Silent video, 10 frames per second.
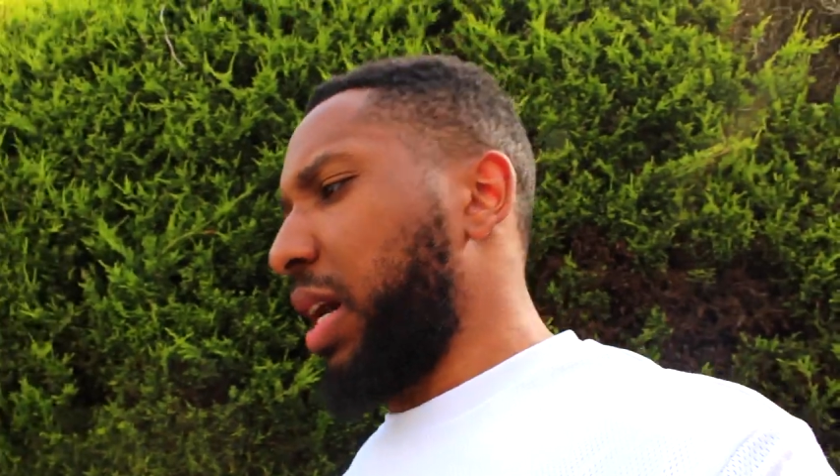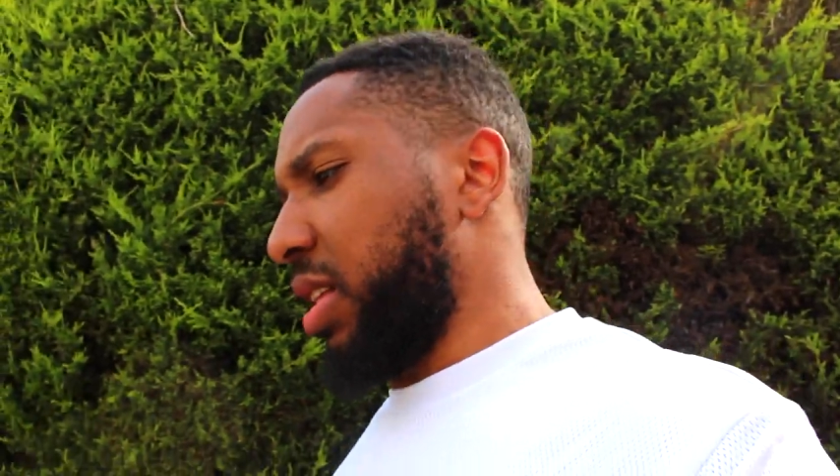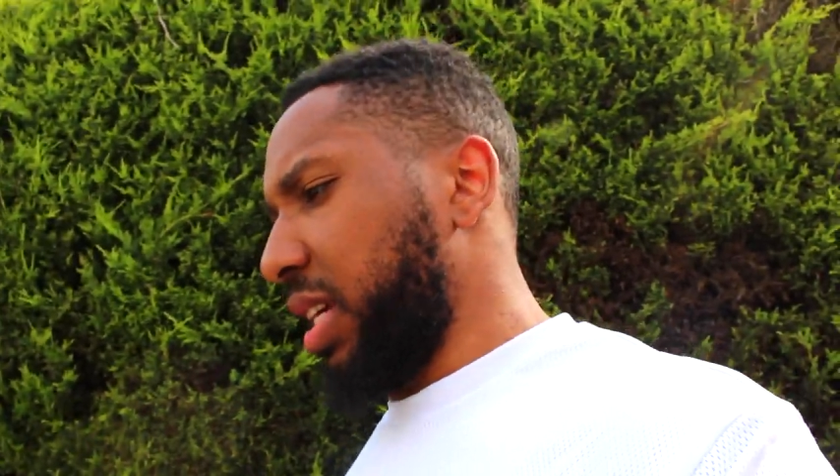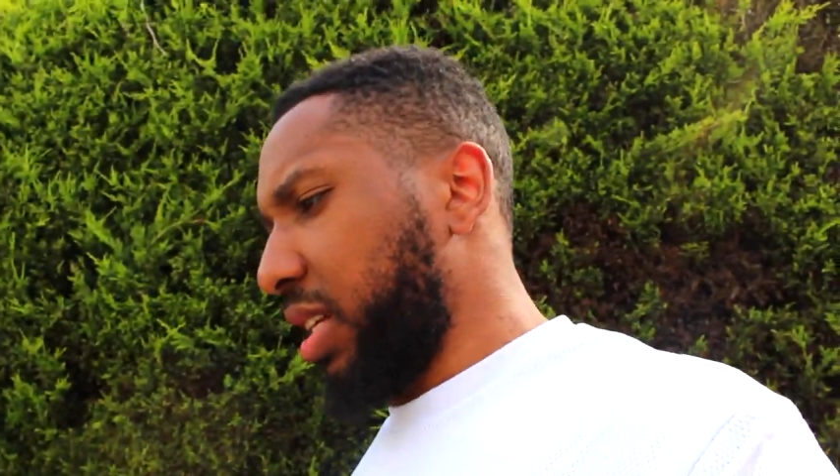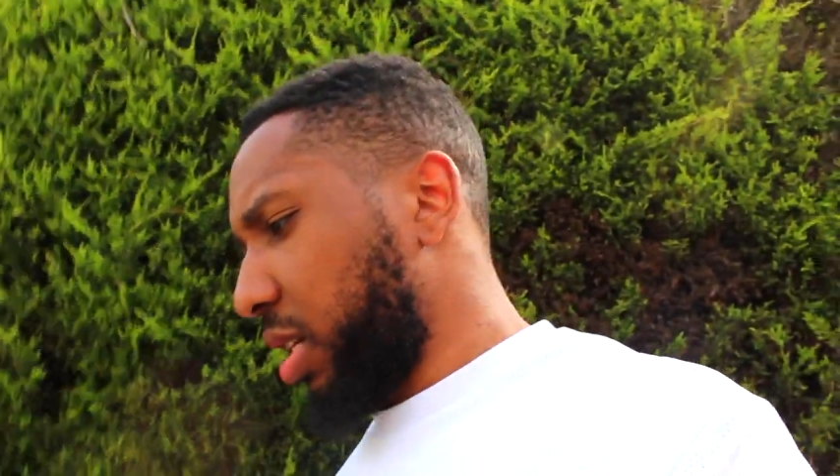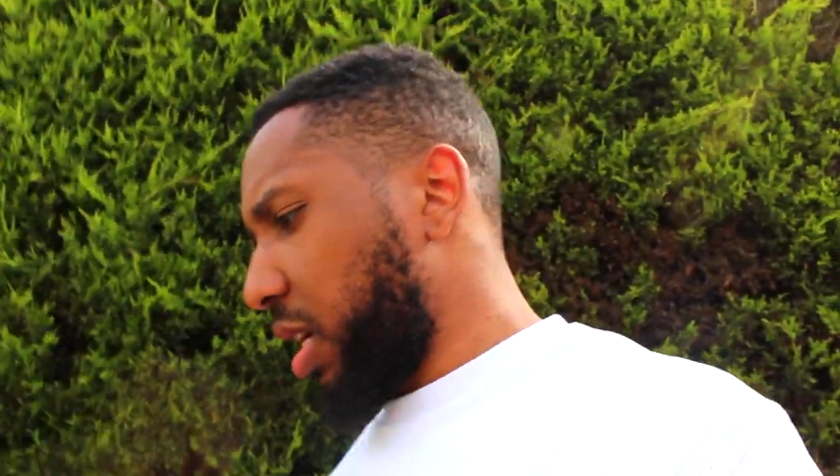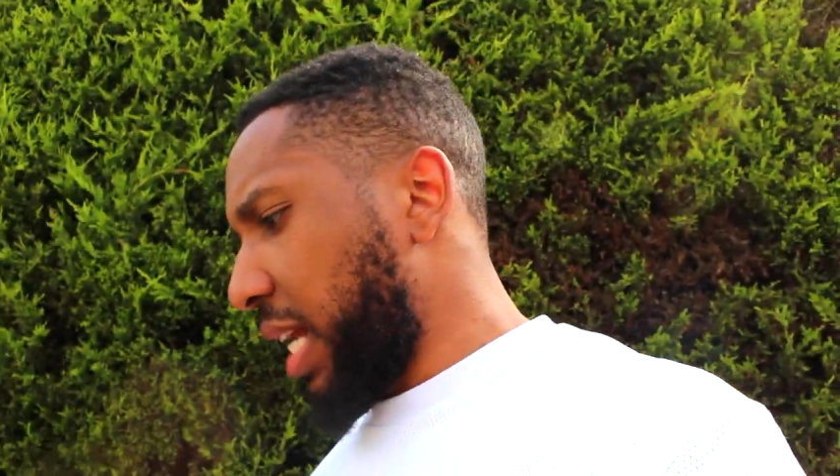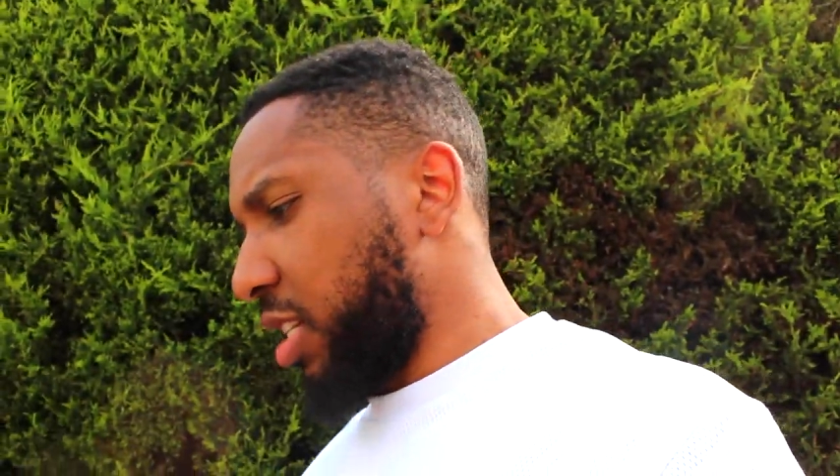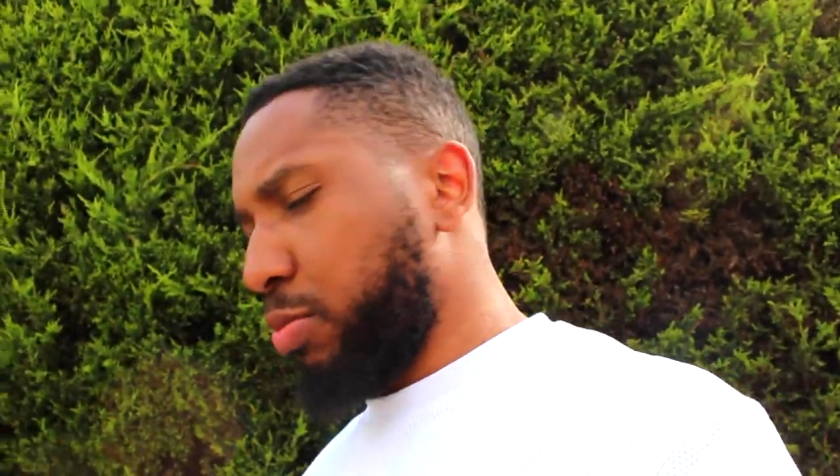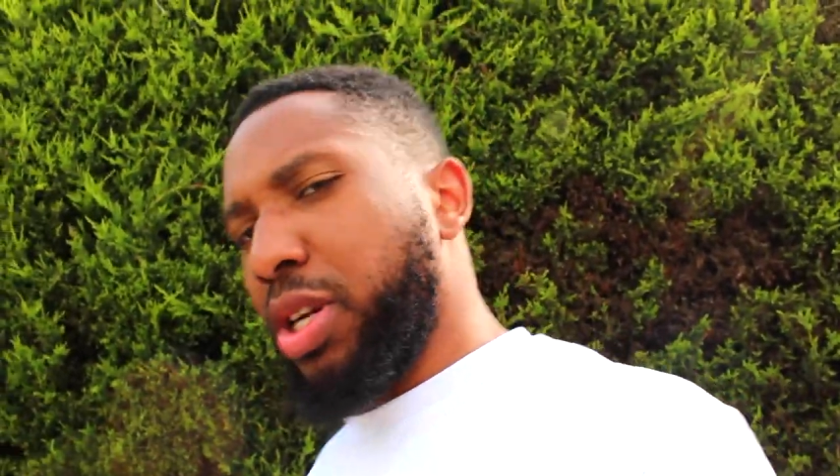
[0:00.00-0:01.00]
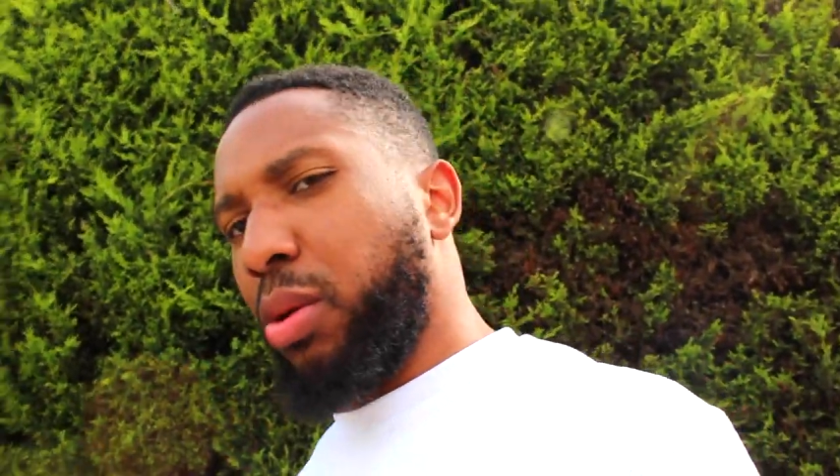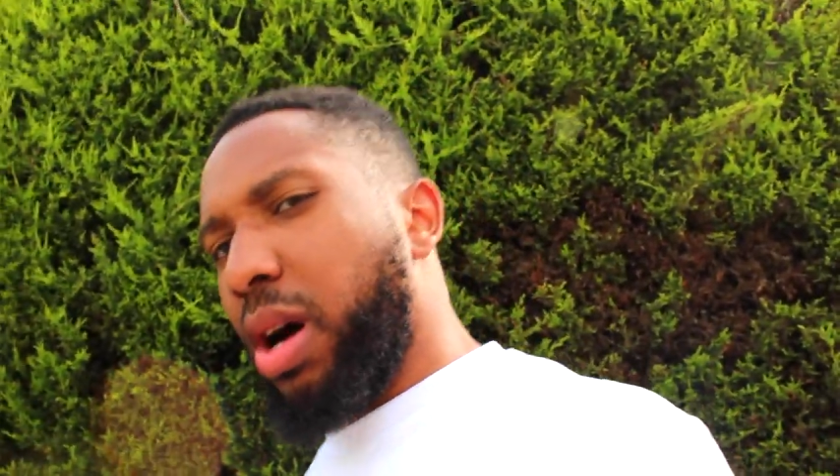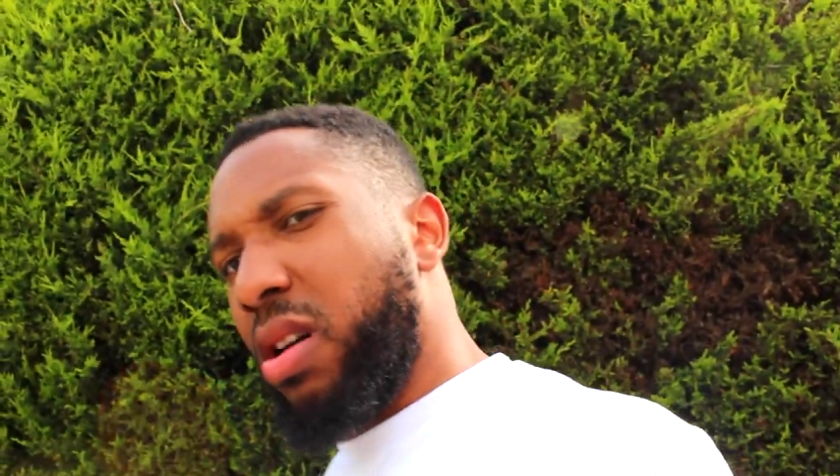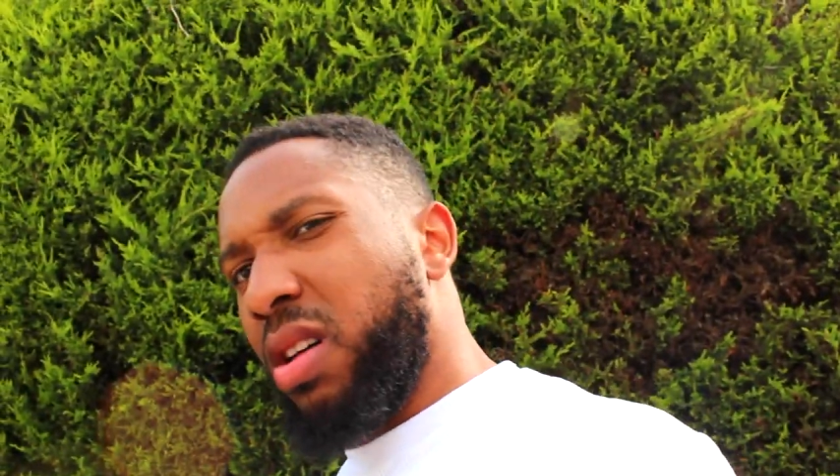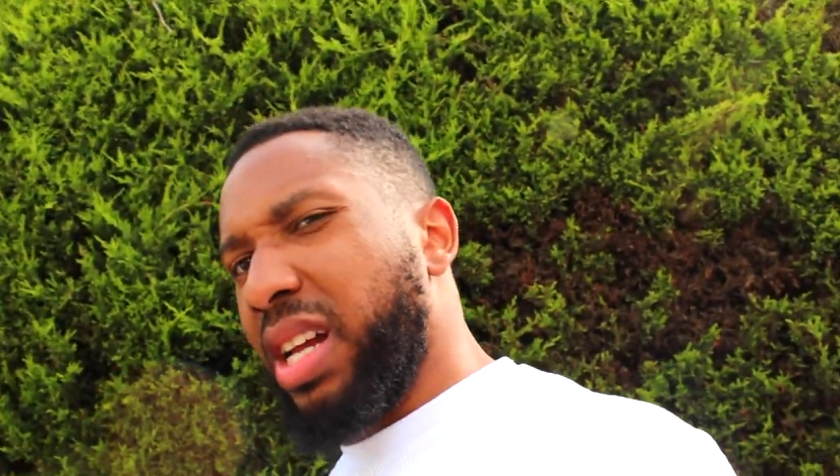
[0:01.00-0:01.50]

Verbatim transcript: but I think that I did pretty well,